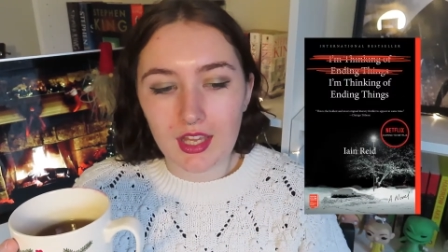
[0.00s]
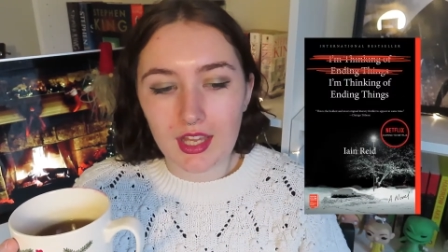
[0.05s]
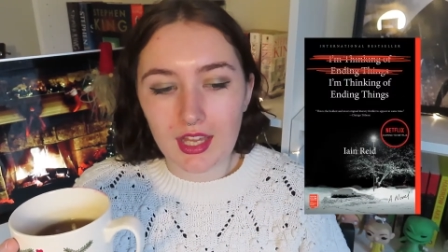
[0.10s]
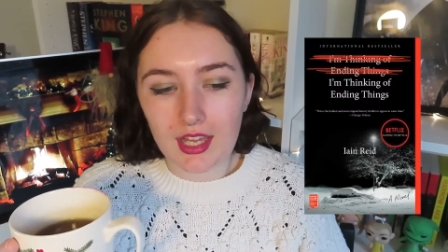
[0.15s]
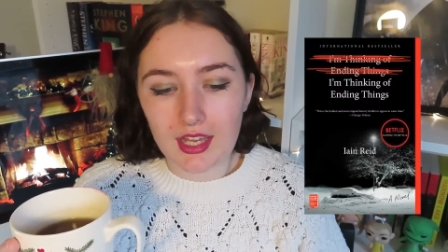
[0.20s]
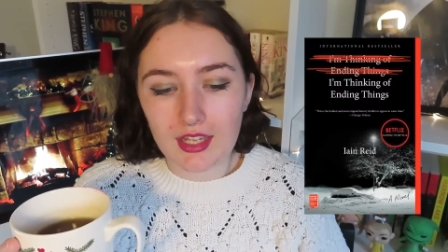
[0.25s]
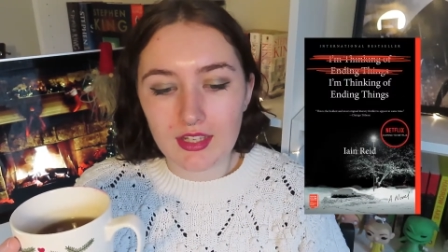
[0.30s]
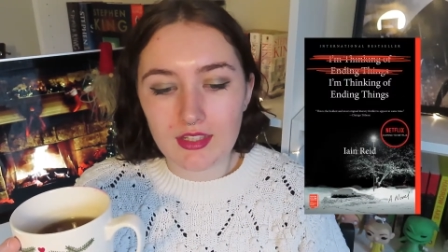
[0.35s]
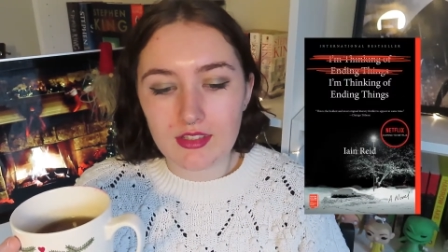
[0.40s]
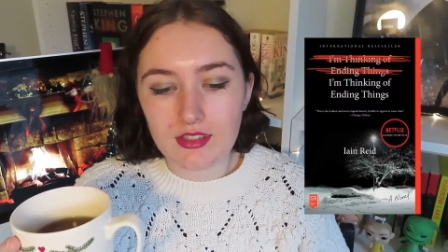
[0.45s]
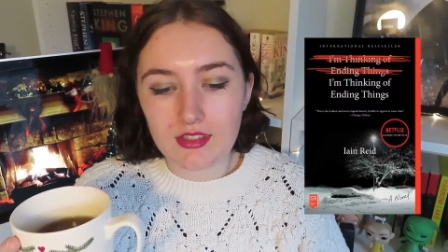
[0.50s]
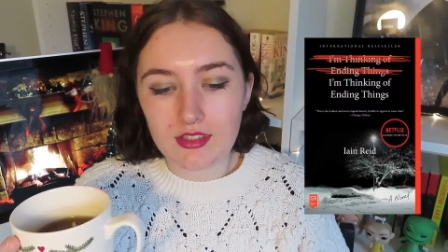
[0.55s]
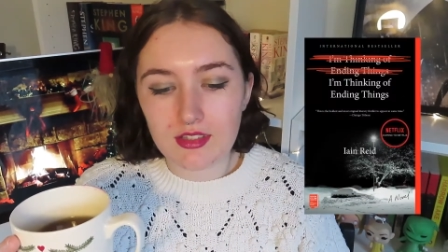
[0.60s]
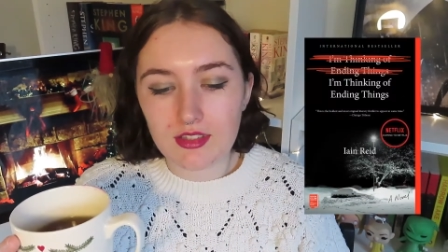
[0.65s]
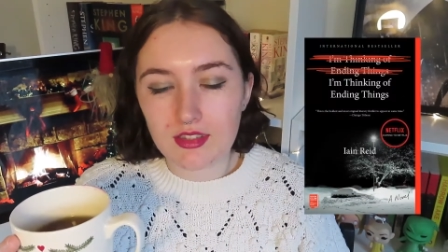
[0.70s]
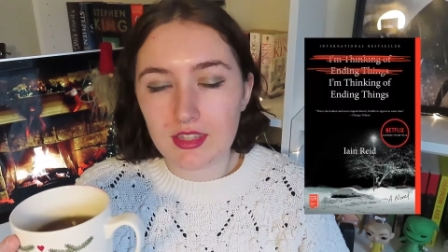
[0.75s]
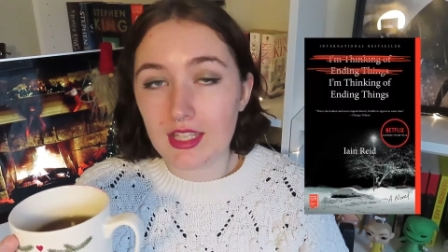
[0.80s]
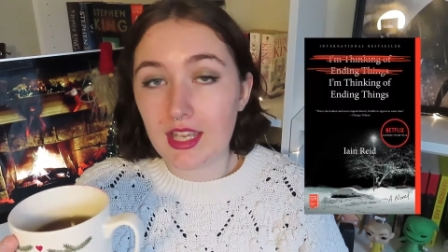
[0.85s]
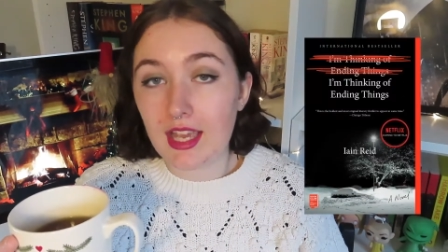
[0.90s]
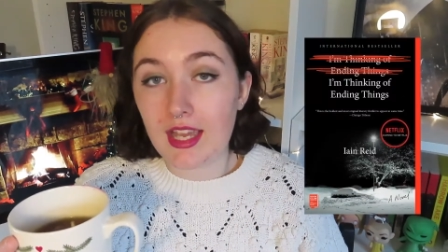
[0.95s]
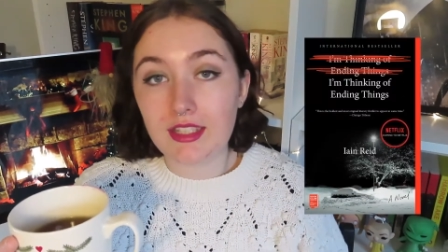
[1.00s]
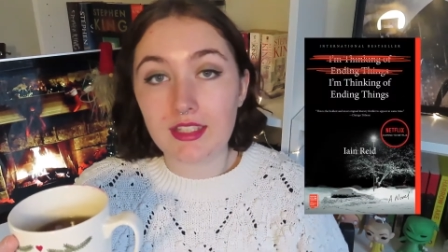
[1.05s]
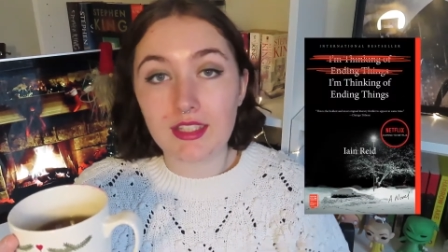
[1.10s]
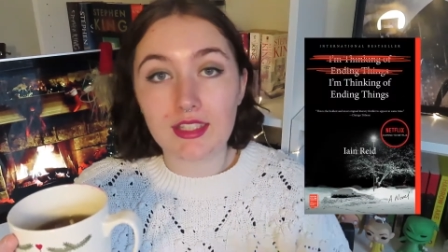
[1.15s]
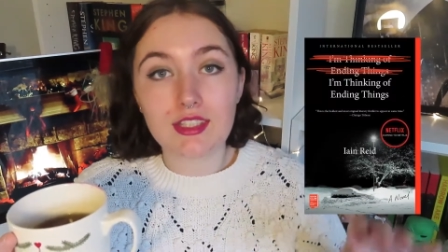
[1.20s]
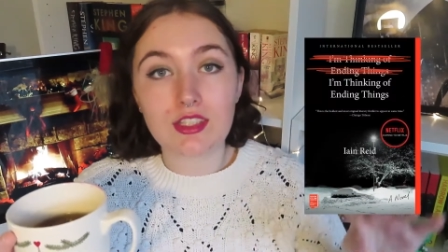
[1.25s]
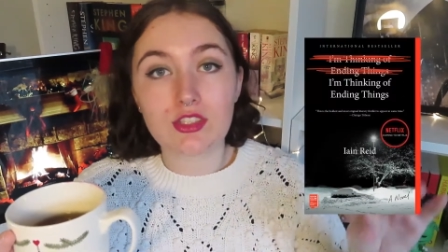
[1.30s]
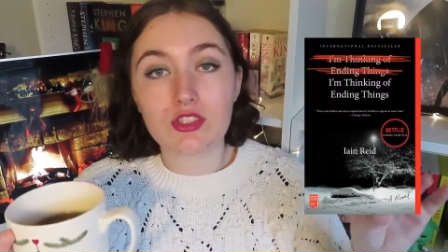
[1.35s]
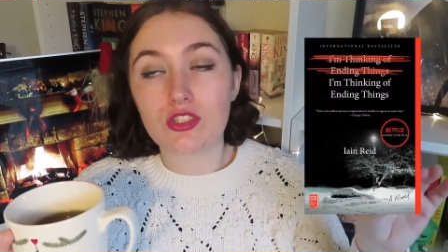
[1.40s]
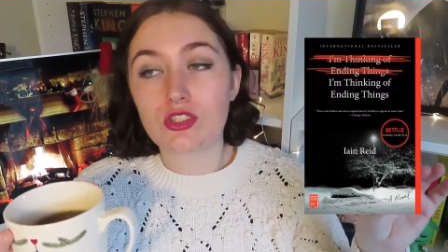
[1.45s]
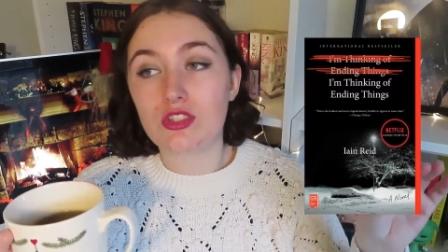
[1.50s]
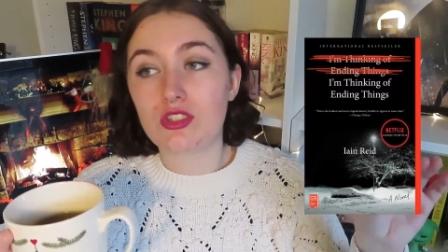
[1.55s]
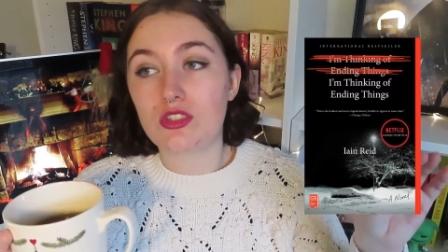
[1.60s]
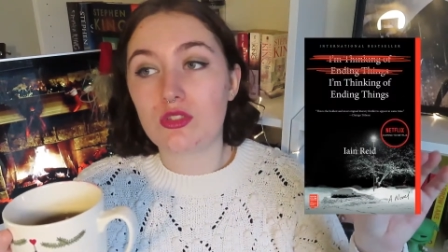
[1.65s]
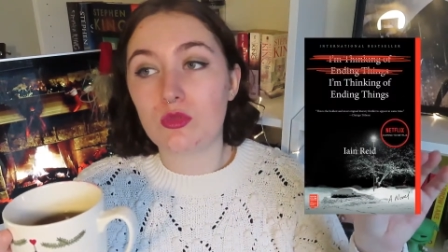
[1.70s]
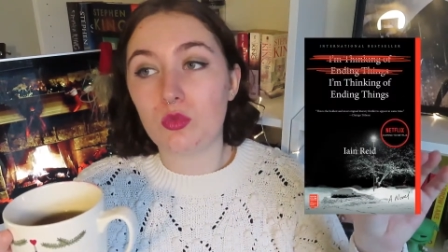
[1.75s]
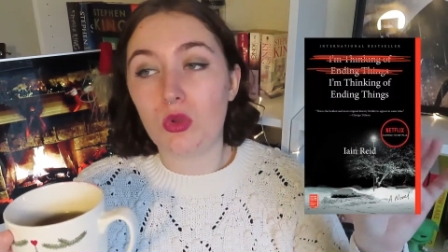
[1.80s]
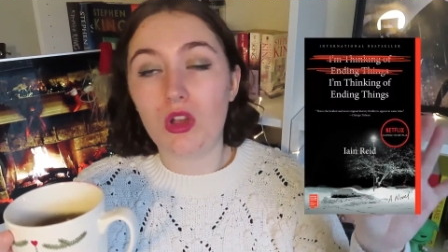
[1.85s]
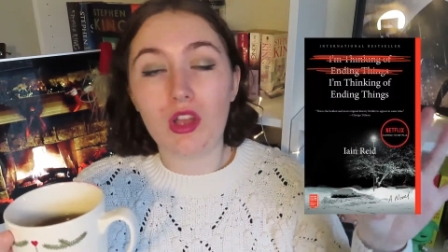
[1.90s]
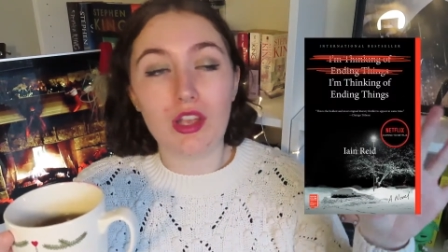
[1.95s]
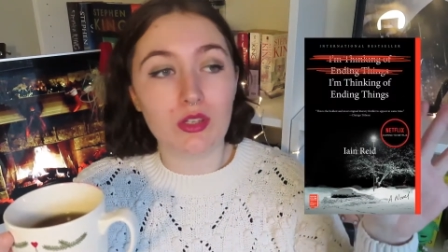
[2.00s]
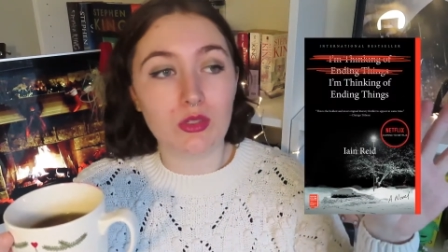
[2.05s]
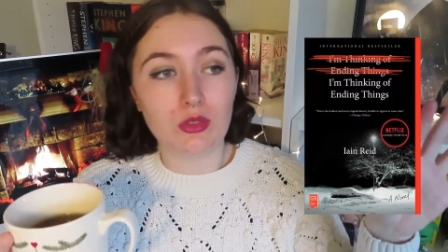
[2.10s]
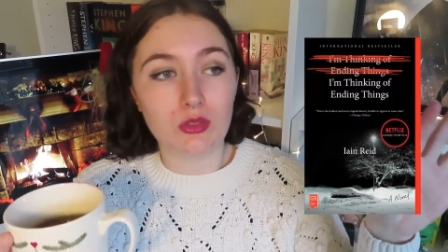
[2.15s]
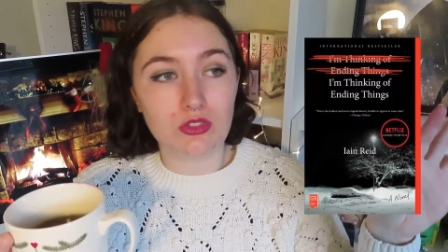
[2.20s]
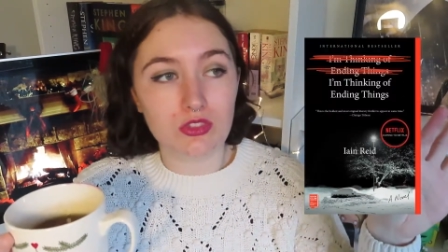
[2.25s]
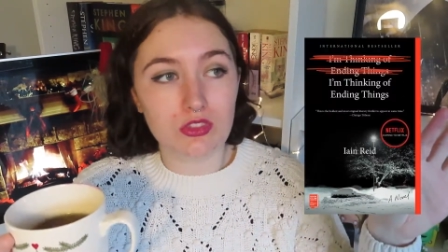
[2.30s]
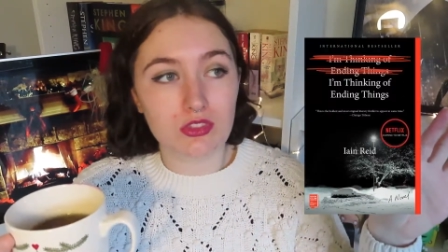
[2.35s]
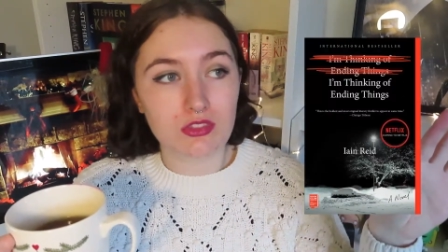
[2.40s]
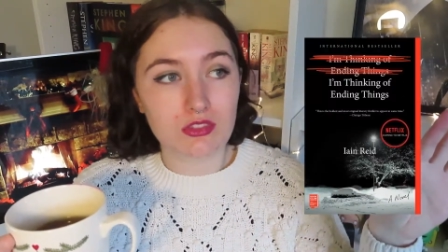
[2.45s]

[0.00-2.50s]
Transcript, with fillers: And the ending is just wild.